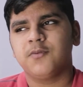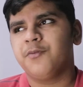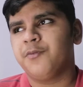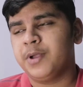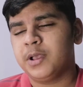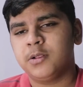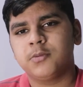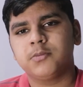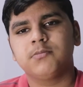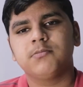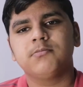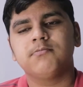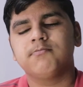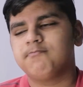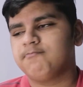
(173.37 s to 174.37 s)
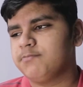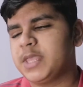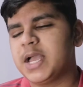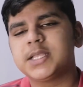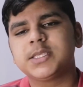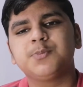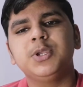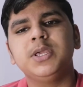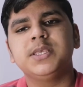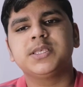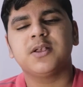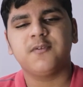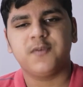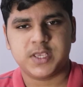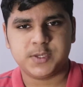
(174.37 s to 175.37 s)
Well, that's pretty
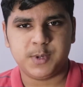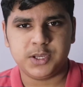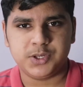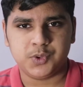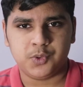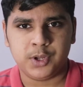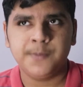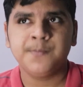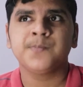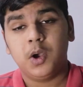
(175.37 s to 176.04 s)
self-explanatory.